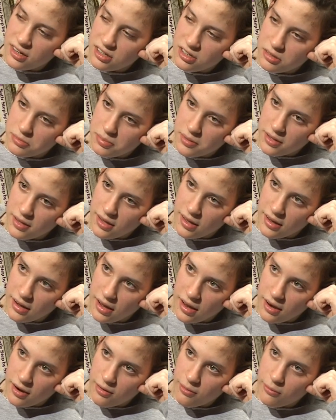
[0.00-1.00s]
just be like,
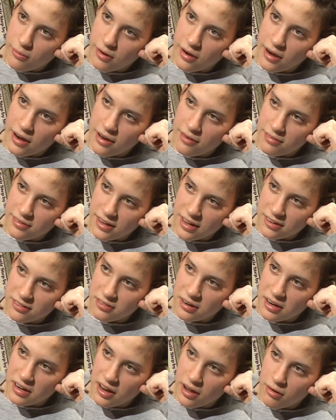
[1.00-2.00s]
I don't want to have sex
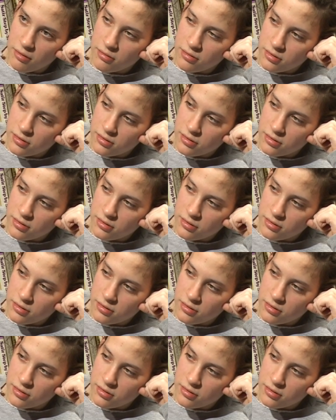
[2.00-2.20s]
right now.